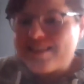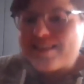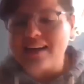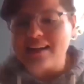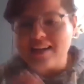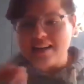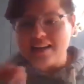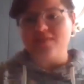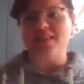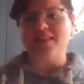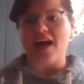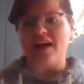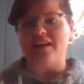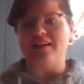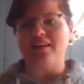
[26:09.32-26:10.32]
that
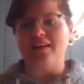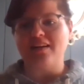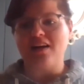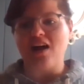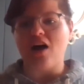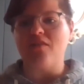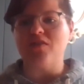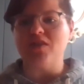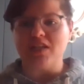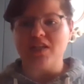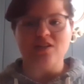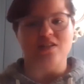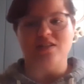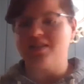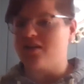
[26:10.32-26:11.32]
gives that
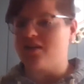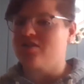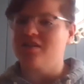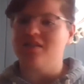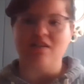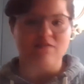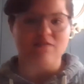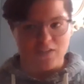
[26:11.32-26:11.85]
conversation such